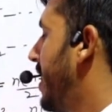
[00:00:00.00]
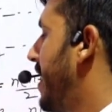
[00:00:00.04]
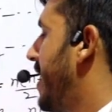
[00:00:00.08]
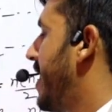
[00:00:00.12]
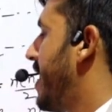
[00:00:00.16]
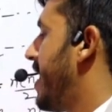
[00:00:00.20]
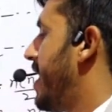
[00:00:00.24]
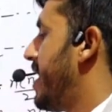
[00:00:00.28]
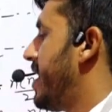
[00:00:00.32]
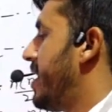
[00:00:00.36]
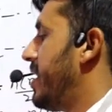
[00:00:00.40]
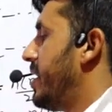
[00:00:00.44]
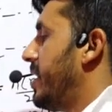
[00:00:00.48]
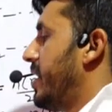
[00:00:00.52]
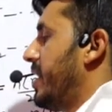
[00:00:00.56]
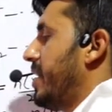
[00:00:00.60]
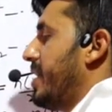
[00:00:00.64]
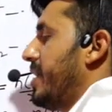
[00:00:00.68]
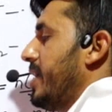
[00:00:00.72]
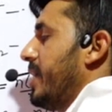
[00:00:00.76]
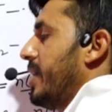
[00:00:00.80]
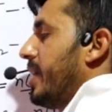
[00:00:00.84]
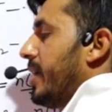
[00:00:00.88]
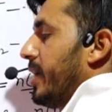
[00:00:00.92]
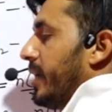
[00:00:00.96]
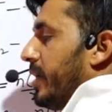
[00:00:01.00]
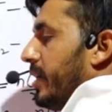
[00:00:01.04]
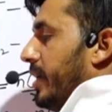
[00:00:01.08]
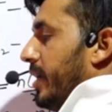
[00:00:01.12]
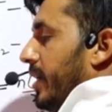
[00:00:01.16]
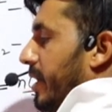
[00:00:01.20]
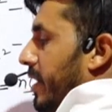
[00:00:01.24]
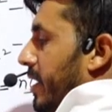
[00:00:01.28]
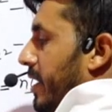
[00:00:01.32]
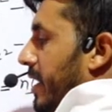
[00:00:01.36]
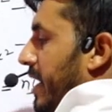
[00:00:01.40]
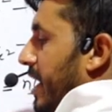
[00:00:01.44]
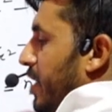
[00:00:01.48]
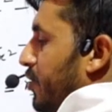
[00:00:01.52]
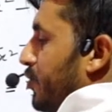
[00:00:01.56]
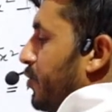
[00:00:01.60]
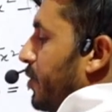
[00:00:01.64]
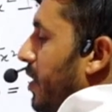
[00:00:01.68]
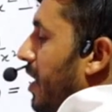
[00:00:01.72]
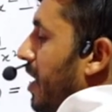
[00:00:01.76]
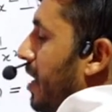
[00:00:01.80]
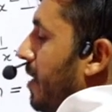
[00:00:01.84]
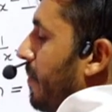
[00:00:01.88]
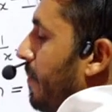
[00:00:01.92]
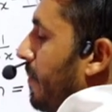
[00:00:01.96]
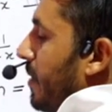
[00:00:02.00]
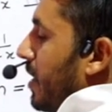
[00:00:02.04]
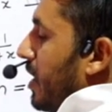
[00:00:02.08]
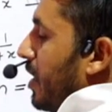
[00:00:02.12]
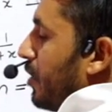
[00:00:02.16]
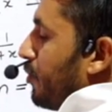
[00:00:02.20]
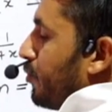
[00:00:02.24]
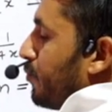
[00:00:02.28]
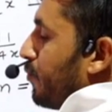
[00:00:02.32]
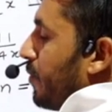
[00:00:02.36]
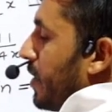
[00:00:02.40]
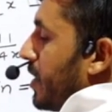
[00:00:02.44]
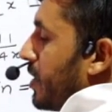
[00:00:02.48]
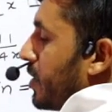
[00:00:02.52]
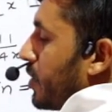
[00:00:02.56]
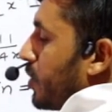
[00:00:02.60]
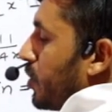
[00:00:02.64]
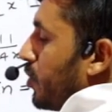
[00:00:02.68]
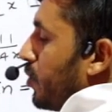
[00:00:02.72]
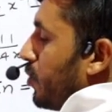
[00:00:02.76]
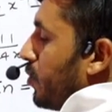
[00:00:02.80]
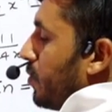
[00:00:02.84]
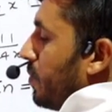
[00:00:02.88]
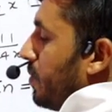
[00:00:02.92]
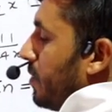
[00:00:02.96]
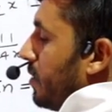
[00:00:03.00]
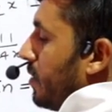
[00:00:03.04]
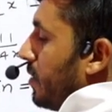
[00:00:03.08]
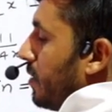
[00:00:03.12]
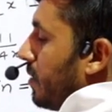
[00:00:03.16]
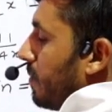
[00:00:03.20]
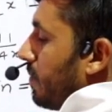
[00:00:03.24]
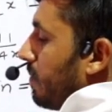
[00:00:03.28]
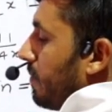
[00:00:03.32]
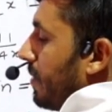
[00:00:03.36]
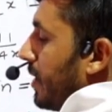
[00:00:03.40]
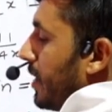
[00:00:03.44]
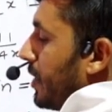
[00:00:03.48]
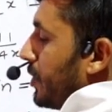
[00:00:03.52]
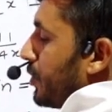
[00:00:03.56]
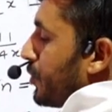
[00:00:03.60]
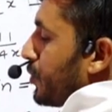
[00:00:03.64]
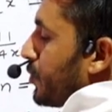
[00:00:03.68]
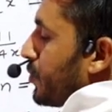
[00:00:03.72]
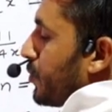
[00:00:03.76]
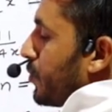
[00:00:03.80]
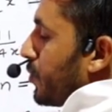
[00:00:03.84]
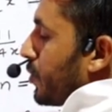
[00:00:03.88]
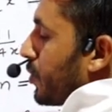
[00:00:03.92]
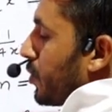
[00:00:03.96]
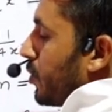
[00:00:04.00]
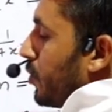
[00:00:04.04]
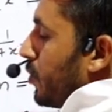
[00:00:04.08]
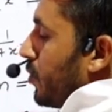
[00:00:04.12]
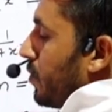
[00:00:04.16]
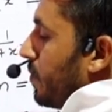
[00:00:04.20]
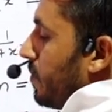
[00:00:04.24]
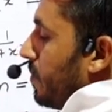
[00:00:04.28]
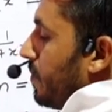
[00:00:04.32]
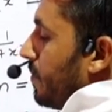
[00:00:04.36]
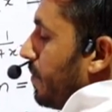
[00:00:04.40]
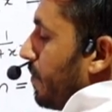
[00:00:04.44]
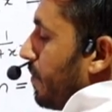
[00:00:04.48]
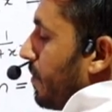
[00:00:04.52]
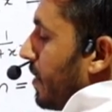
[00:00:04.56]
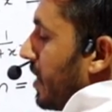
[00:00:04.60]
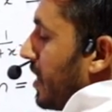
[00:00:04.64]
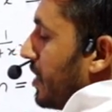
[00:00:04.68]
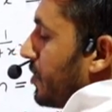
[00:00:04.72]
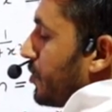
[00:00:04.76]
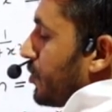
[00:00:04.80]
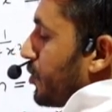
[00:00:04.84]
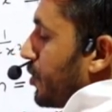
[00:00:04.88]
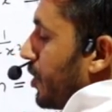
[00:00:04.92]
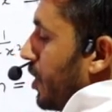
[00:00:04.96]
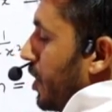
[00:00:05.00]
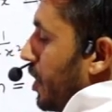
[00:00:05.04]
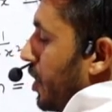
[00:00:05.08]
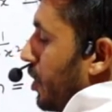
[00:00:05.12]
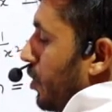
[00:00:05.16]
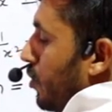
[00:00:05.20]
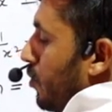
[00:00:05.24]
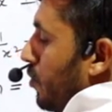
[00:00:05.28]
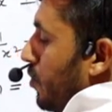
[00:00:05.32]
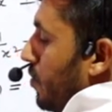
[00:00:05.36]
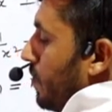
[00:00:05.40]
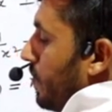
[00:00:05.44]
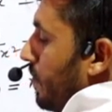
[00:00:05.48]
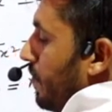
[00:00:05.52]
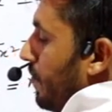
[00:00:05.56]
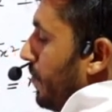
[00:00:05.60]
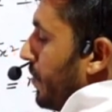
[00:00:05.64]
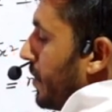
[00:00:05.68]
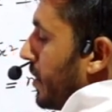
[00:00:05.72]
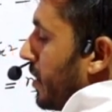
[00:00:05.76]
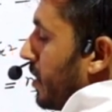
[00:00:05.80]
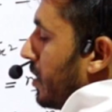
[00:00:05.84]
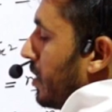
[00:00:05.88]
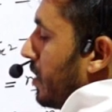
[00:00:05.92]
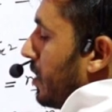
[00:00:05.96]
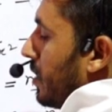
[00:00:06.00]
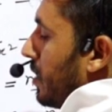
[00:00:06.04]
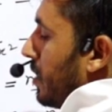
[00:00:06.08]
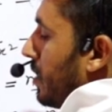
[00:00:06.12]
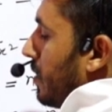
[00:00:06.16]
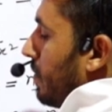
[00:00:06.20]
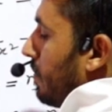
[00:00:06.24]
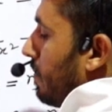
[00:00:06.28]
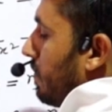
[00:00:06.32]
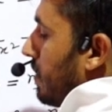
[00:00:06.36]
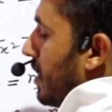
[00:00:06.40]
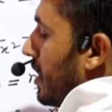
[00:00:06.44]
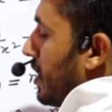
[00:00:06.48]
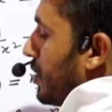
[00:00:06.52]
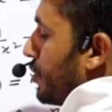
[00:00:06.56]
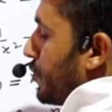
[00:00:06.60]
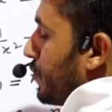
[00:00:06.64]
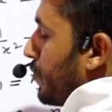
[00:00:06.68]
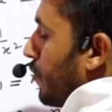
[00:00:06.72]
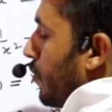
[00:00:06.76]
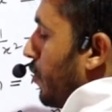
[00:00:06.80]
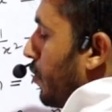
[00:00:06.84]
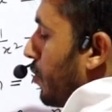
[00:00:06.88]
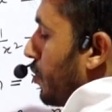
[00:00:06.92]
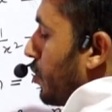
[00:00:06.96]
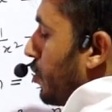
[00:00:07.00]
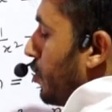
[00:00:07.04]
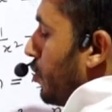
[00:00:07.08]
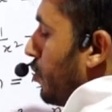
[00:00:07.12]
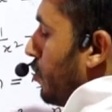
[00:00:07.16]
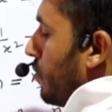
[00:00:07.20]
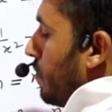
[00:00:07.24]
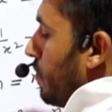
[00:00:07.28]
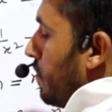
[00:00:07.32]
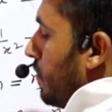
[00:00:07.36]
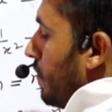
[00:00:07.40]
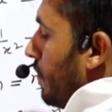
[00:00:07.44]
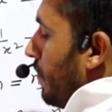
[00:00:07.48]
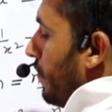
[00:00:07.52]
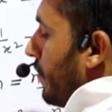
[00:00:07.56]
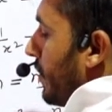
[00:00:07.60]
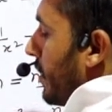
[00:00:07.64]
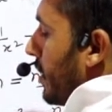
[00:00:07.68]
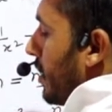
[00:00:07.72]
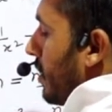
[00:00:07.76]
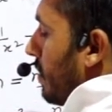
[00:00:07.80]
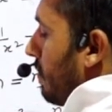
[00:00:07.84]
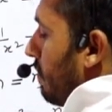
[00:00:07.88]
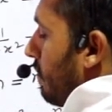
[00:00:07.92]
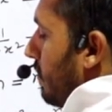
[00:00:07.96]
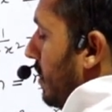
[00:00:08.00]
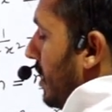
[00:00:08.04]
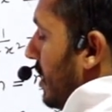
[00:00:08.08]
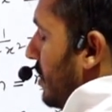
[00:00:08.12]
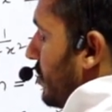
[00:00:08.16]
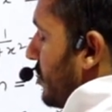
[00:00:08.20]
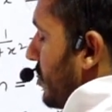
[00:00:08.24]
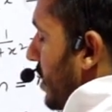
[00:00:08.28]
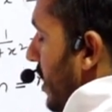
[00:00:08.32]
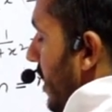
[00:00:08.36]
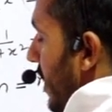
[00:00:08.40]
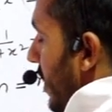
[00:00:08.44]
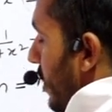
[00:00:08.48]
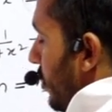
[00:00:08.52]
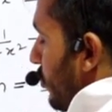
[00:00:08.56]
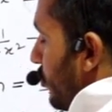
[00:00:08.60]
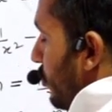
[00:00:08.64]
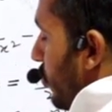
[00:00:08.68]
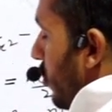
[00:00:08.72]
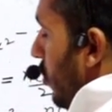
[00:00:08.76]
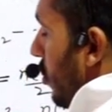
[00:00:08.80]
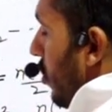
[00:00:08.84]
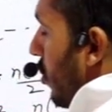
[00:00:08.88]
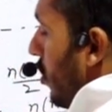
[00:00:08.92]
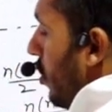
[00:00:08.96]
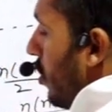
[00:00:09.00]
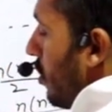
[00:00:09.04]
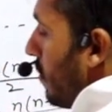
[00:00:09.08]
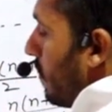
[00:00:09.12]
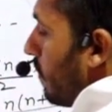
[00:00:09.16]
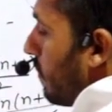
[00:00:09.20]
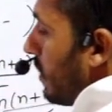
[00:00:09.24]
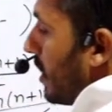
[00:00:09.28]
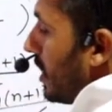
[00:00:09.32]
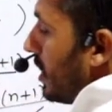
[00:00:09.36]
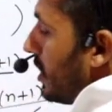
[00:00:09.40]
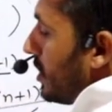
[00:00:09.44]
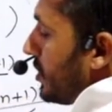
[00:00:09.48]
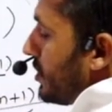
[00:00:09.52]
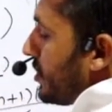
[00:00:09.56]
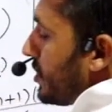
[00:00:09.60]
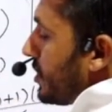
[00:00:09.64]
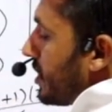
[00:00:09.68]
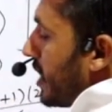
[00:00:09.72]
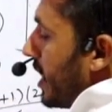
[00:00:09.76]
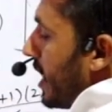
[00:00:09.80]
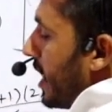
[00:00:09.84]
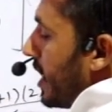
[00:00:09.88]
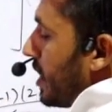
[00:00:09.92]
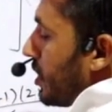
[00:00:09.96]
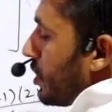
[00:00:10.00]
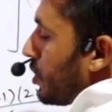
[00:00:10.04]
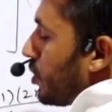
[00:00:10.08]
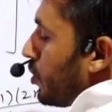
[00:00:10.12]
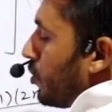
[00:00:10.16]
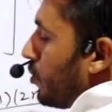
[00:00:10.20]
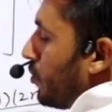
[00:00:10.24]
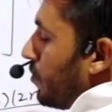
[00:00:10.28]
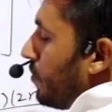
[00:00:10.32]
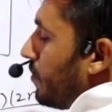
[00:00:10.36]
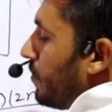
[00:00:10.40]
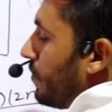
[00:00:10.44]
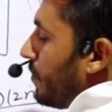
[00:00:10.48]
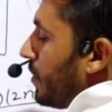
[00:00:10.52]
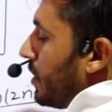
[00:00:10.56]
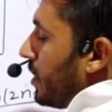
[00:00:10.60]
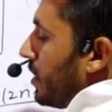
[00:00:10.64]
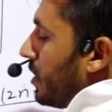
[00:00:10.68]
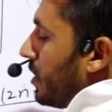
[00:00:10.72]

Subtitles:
n natural numbers, 1 cube plus 2 cube plus 3 cube plus 4 cube plus and so on plus n cube,